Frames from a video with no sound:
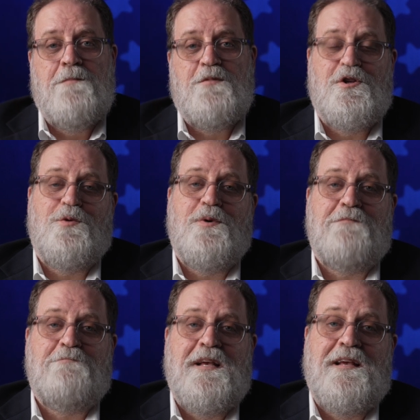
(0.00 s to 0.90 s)
But you know
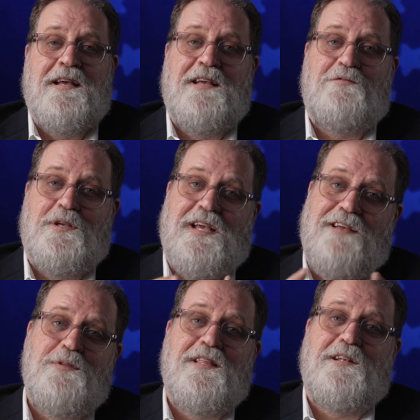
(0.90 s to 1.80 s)
what? If you gave
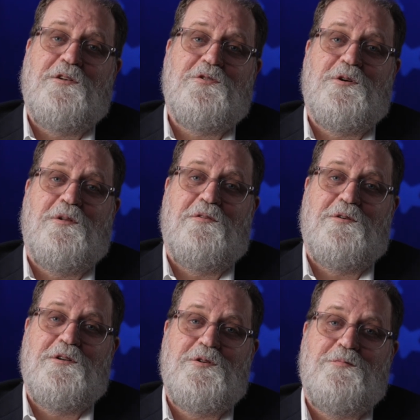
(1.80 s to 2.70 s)
me that internal
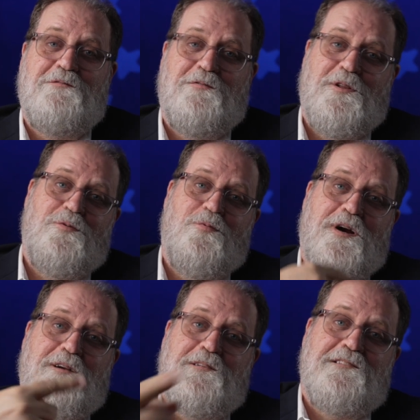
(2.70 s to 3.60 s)
32-bit float
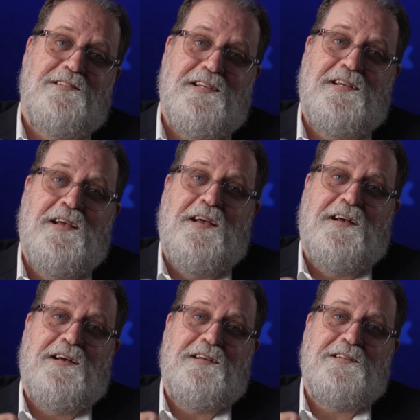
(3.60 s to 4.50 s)
wirelessly
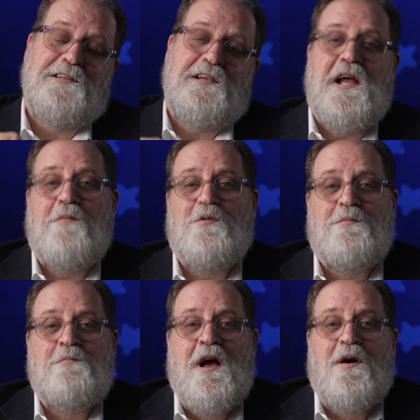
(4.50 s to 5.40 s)
into the
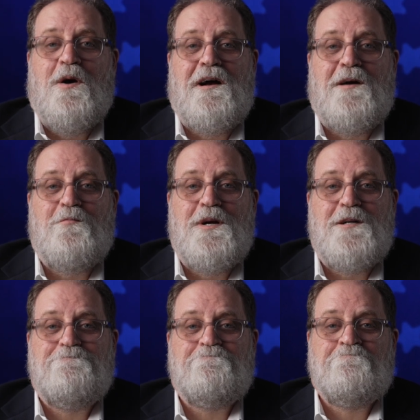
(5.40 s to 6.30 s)
camera,
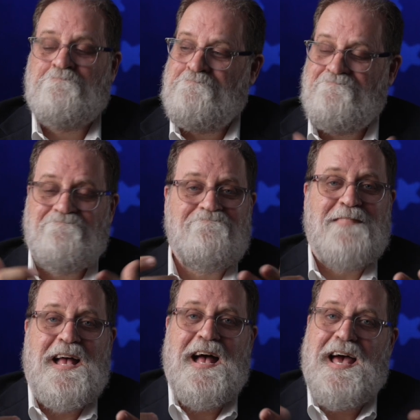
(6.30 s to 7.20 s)
well,
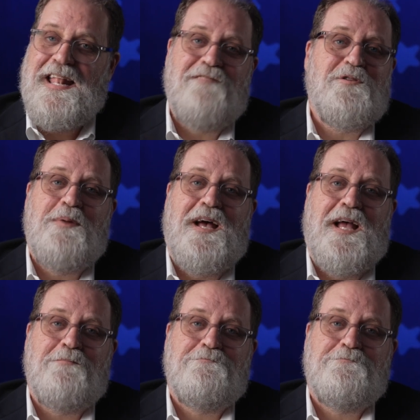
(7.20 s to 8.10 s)
I'd have to buy
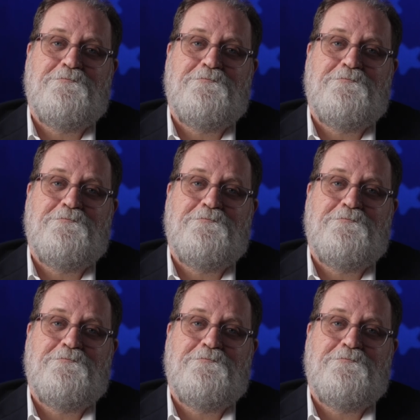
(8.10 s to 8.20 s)
it.